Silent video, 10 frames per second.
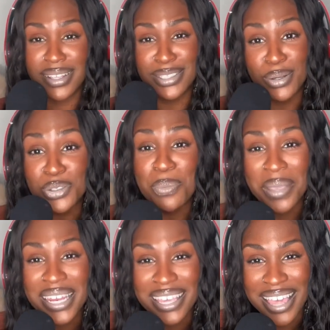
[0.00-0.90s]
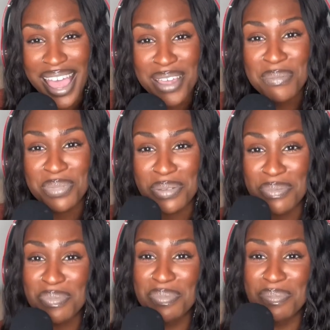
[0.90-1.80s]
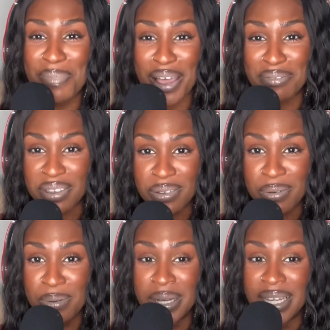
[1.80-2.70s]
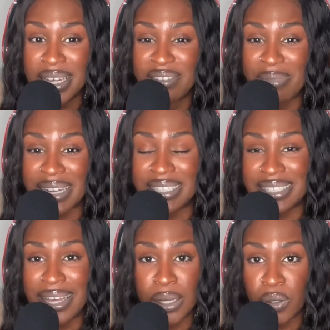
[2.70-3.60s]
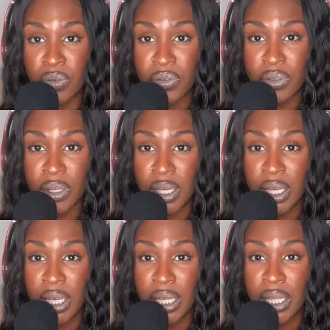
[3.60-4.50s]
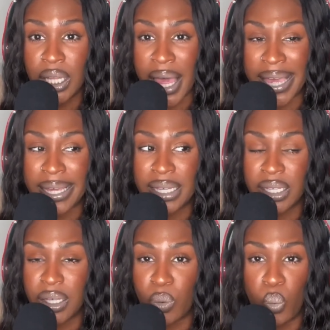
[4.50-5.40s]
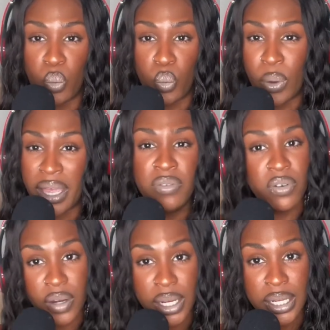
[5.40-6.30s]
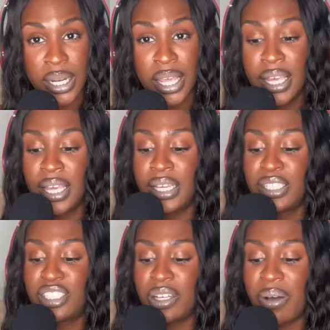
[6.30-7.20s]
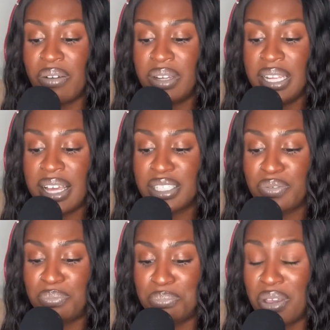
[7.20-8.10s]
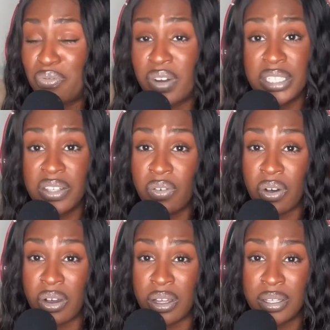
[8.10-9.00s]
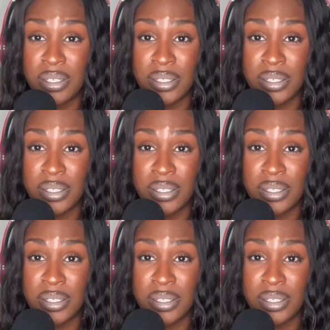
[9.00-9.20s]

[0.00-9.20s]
social media had my view of myself wavering. So I really had to, first of all,